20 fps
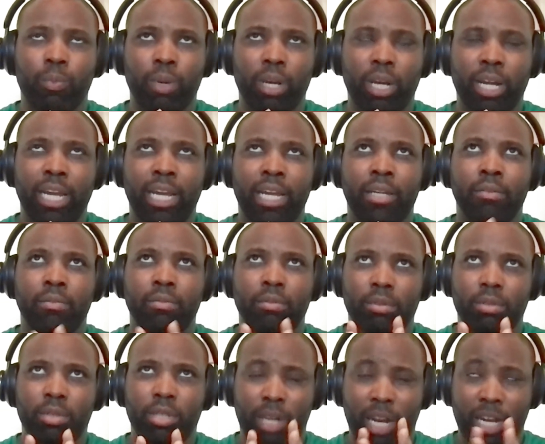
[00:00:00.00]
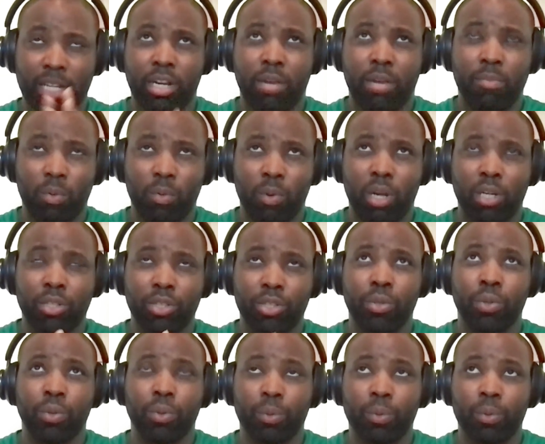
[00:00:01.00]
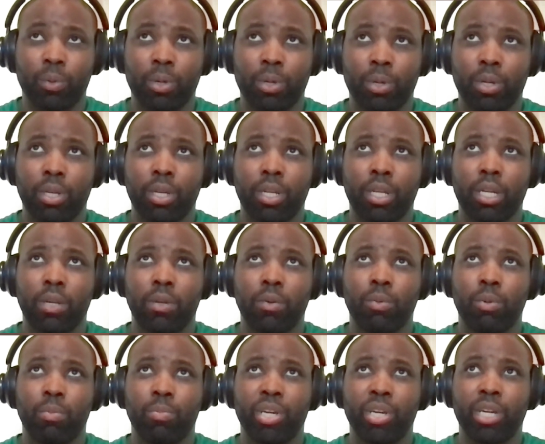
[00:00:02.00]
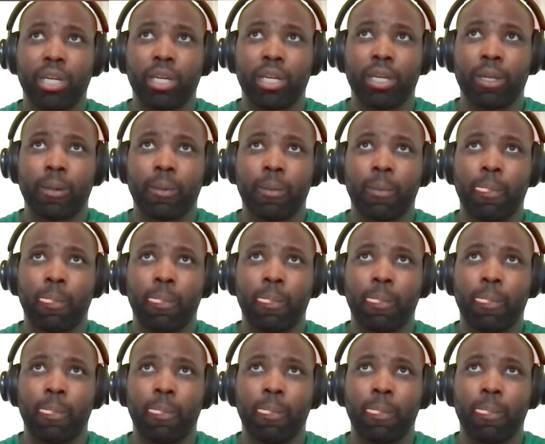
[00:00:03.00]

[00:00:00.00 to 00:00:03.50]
and that's number one. Two would be